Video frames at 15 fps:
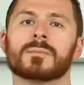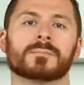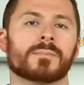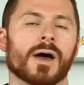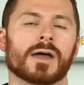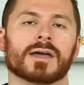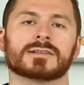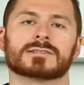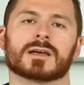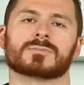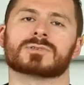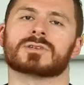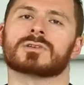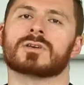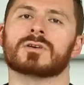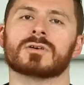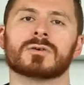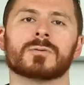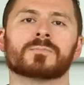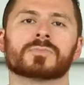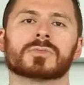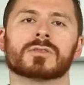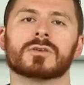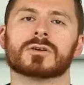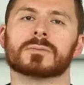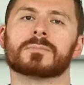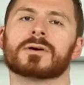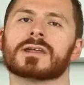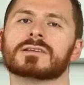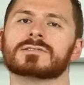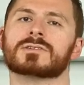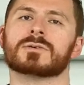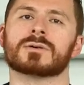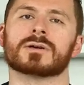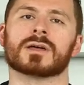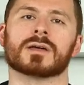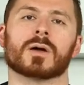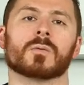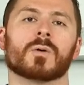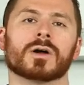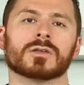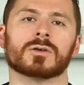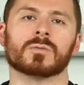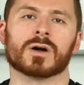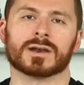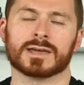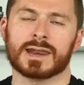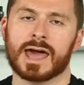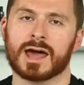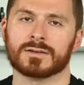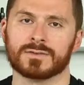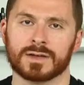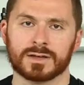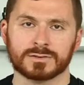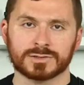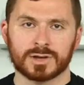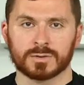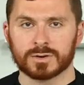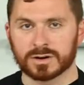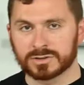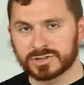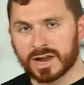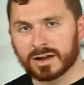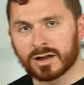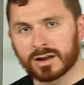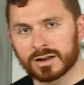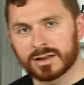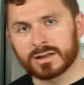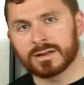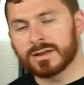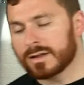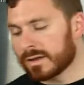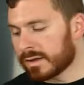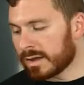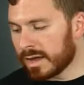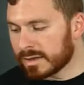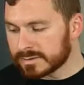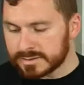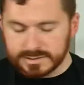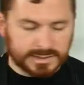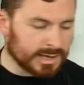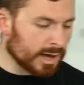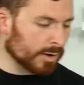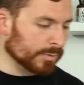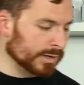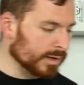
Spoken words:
but it's up to you. You can put into it what you want to get out of it. So we're gonna check on it and see how we